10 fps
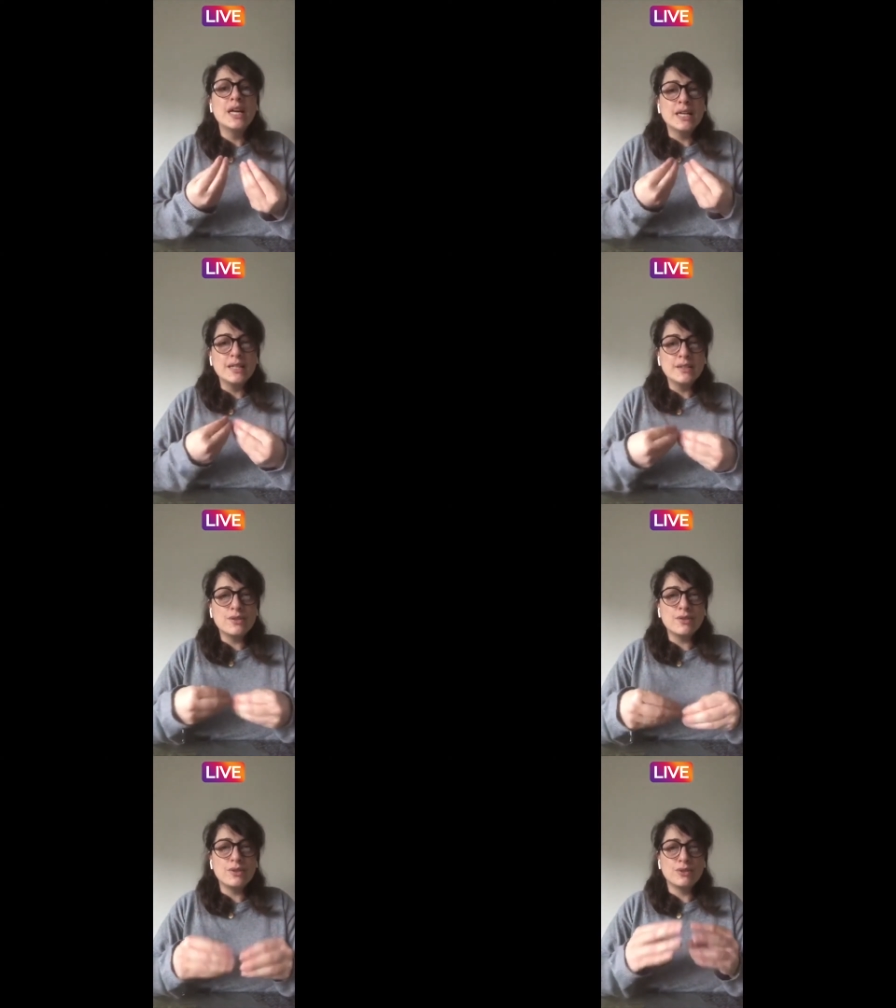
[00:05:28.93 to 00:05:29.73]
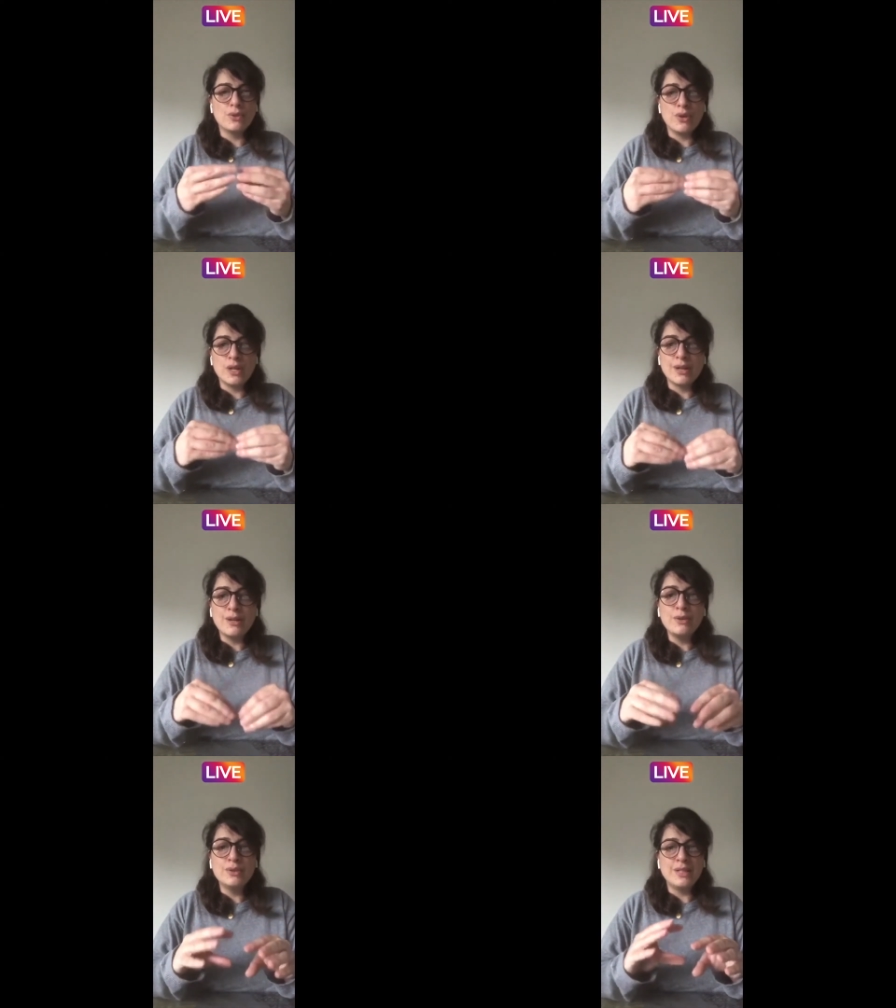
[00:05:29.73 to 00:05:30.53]
insert or
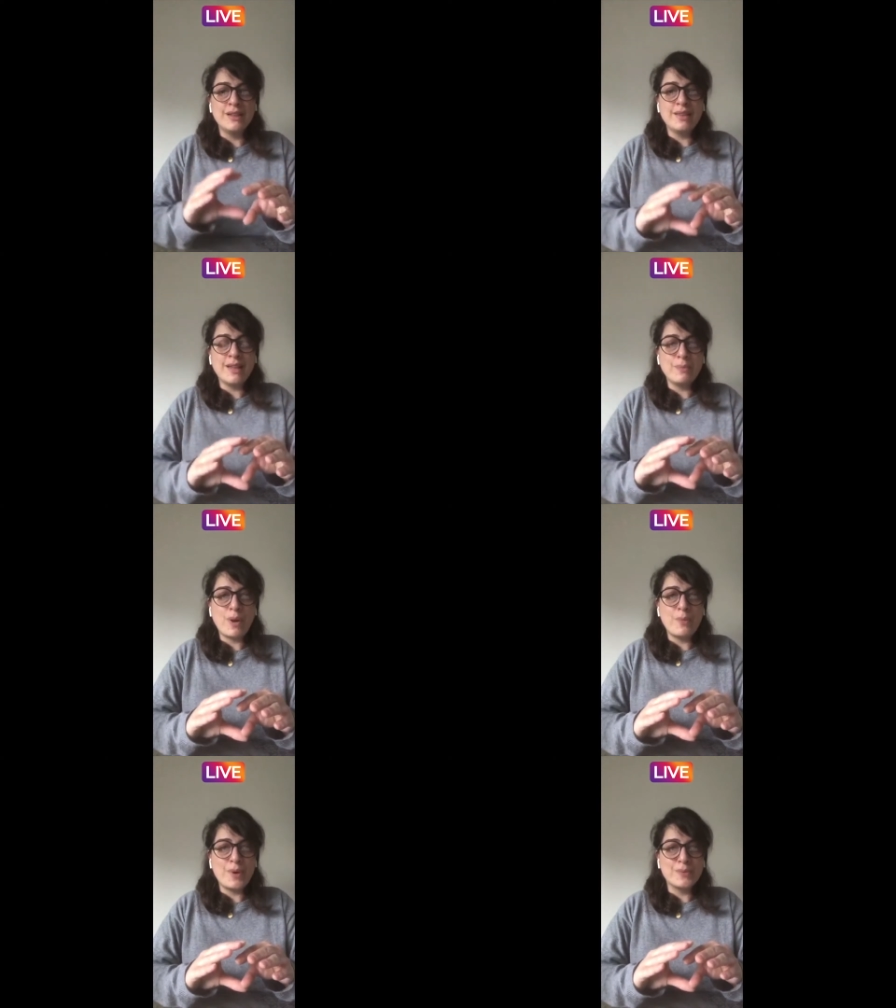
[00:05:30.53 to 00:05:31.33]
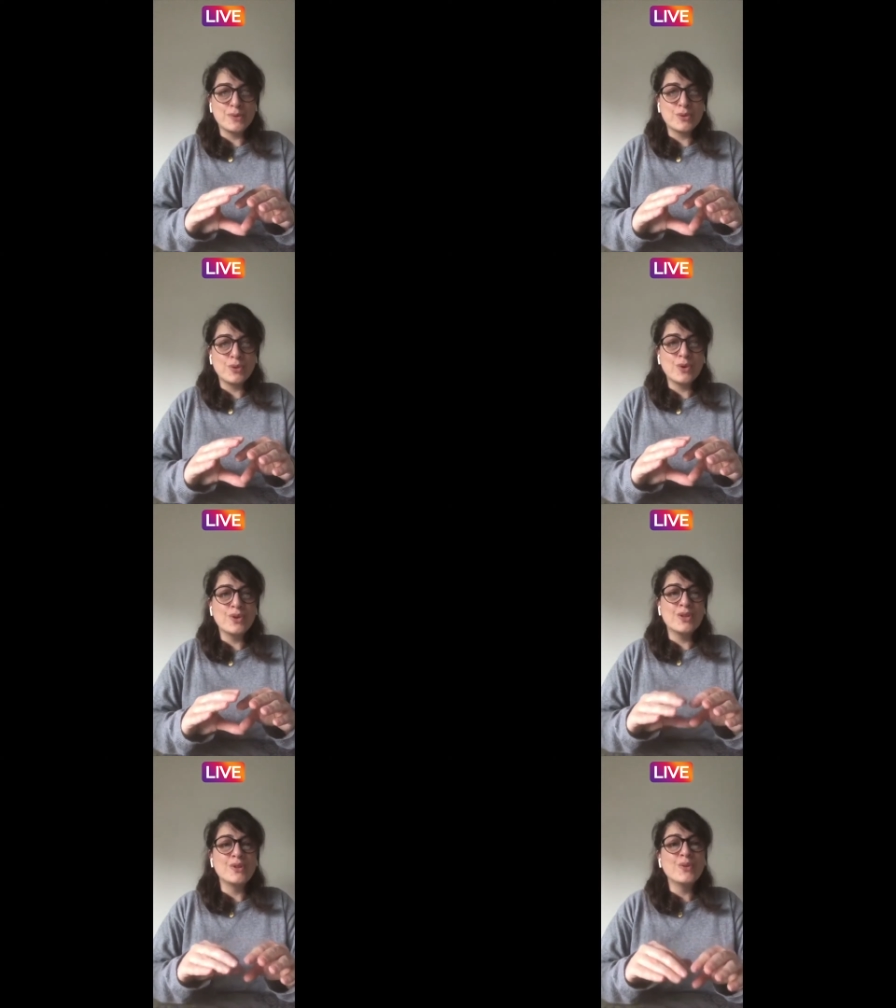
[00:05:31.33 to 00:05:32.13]
include in that pop up store
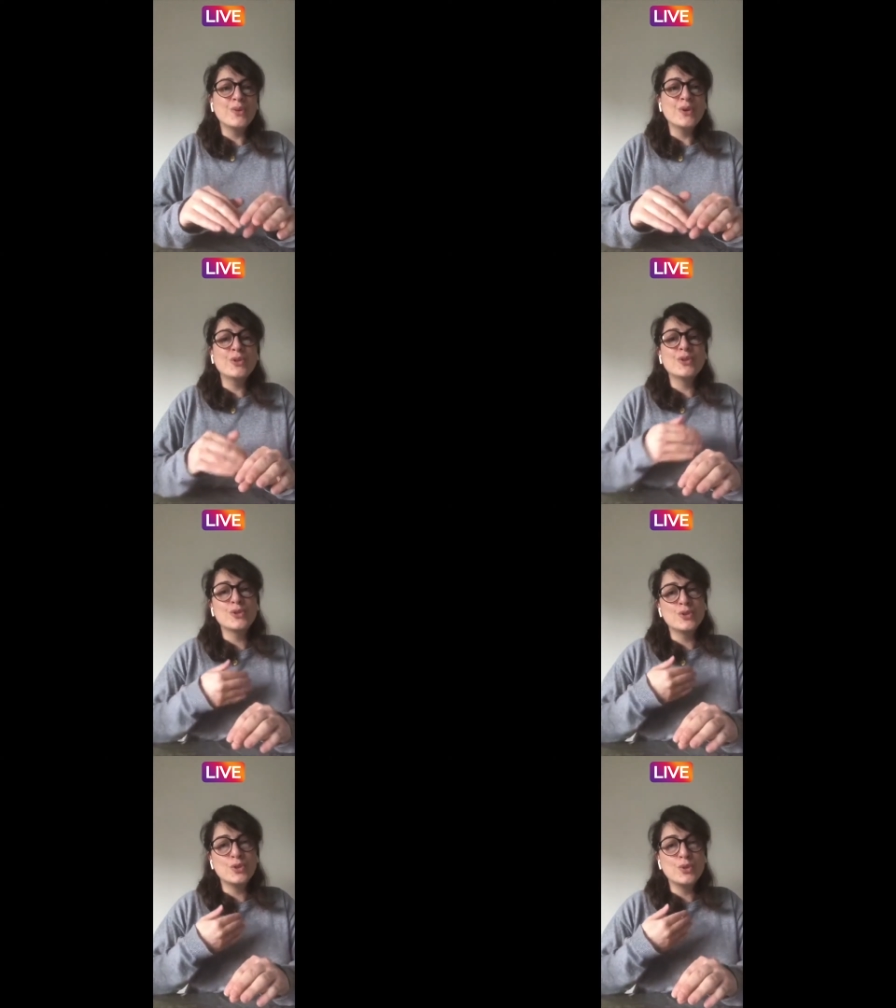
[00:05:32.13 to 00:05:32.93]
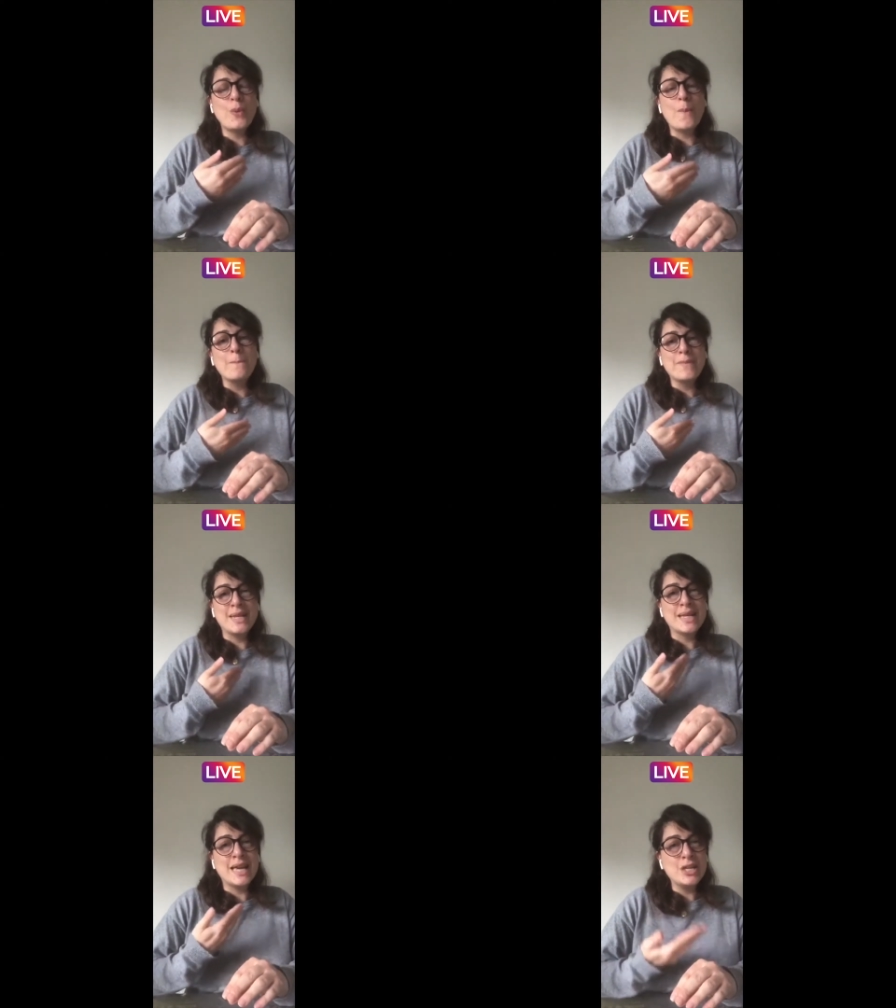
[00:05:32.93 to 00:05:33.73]
in order to
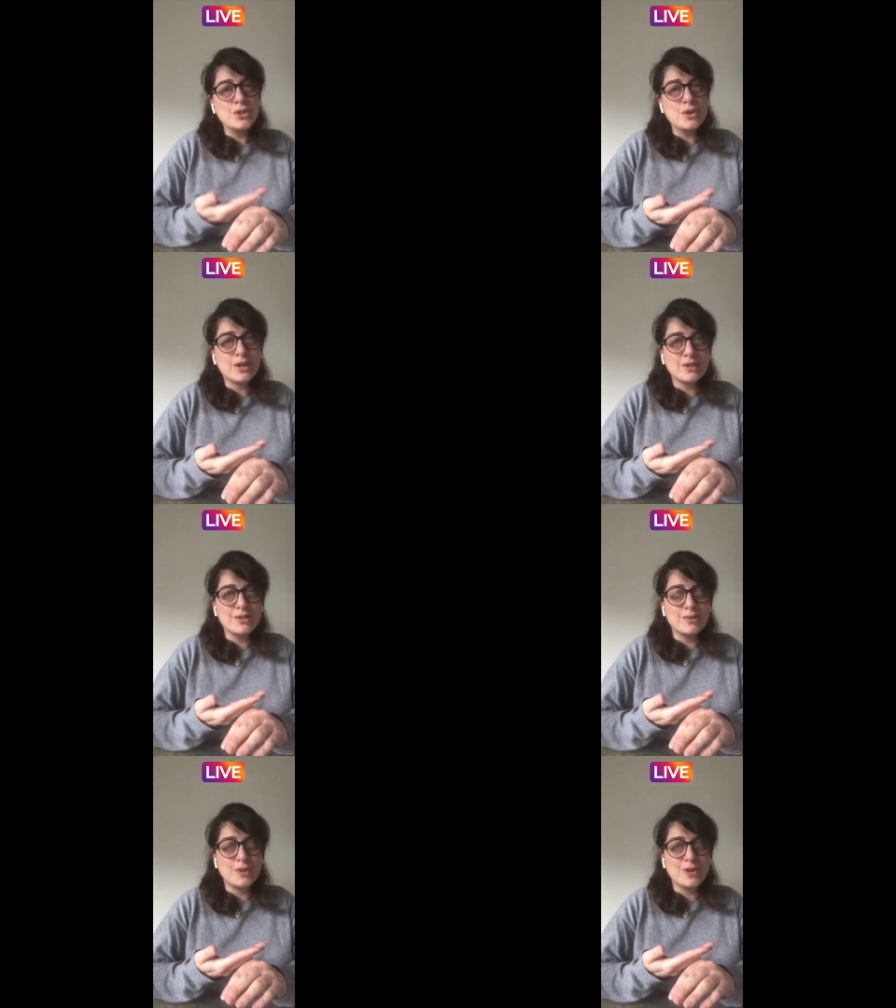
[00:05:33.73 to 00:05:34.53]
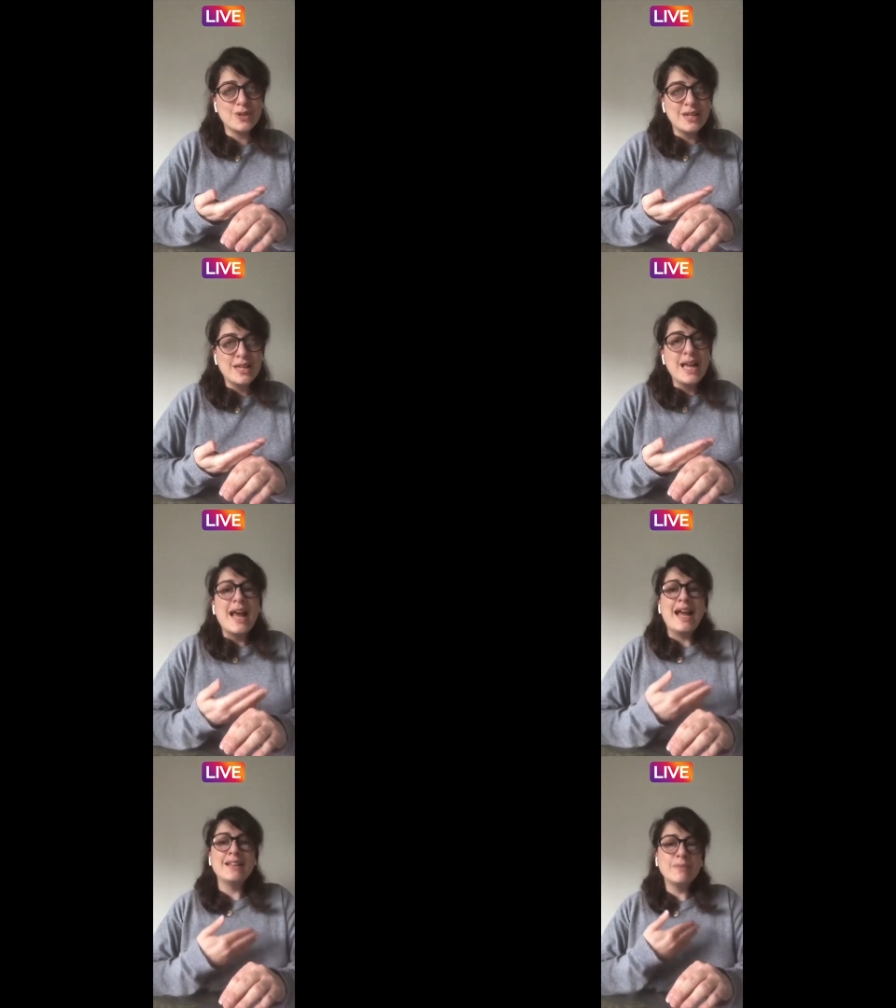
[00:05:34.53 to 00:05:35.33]
engage your customer
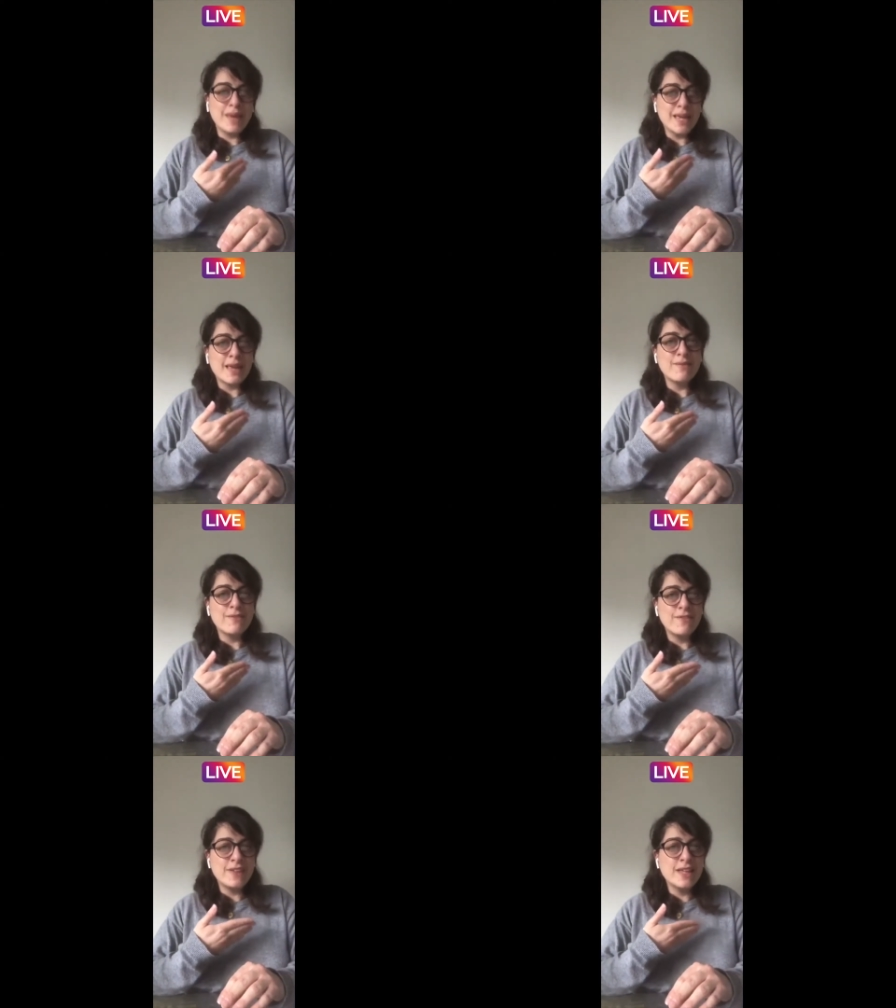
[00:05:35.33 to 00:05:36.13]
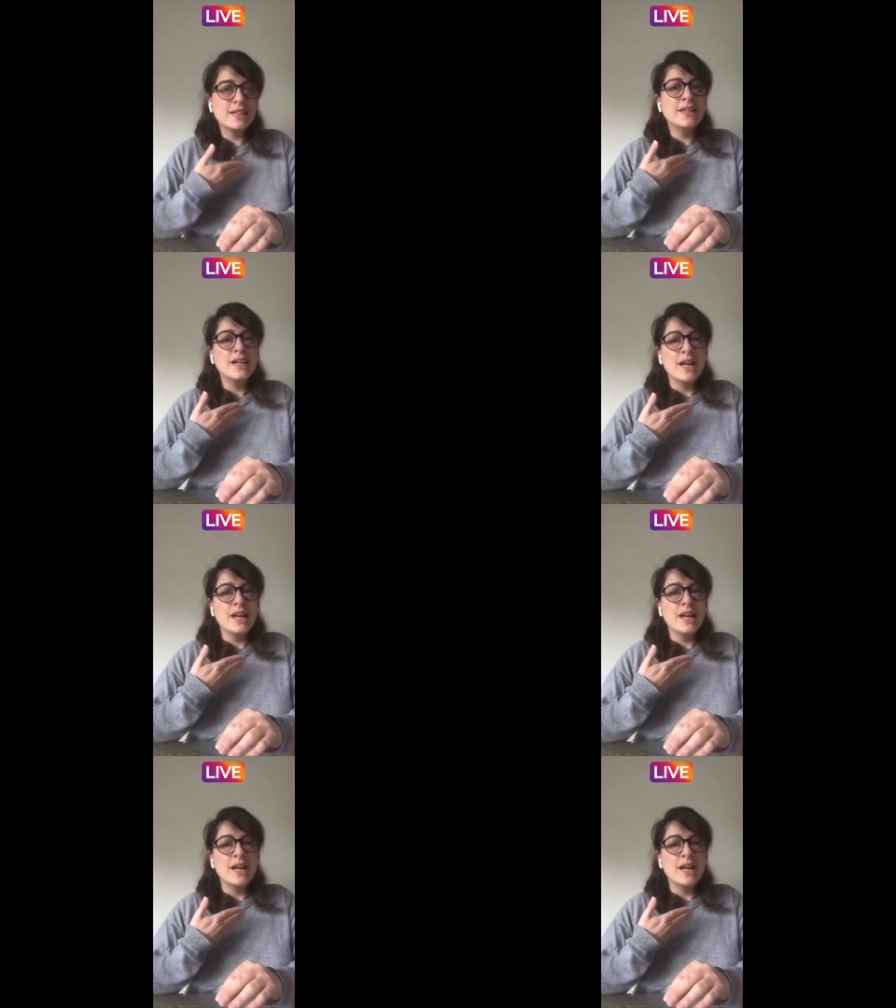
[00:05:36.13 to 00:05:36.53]
and make him feel